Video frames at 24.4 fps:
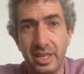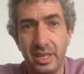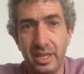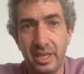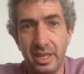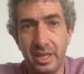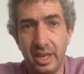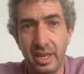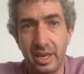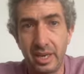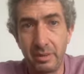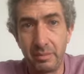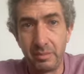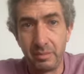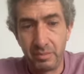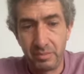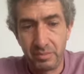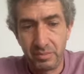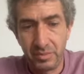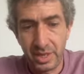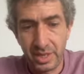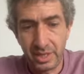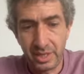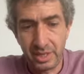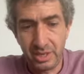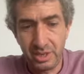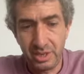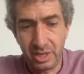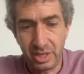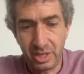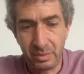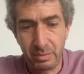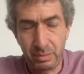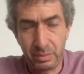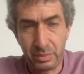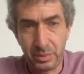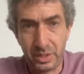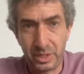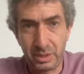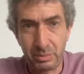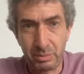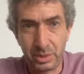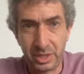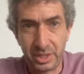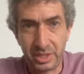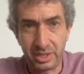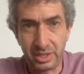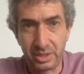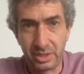And then you could press
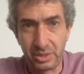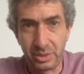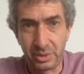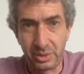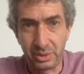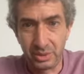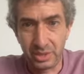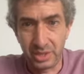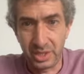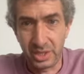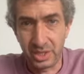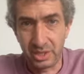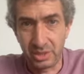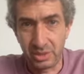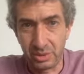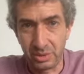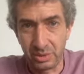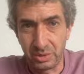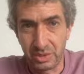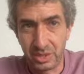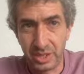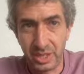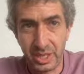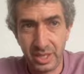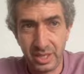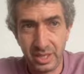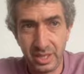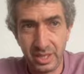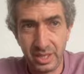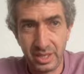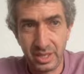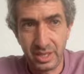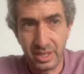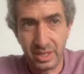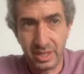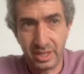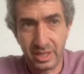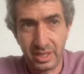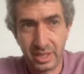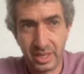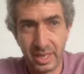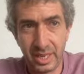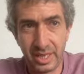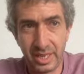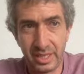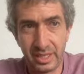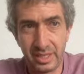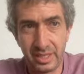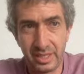Control-C,
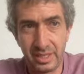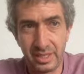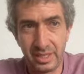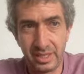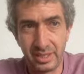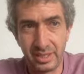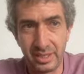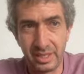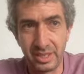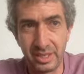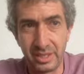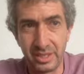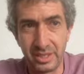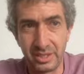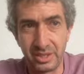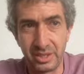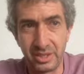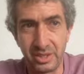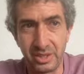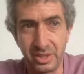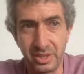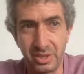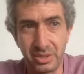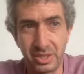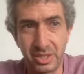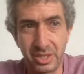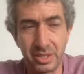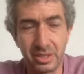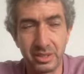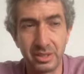and there is your note.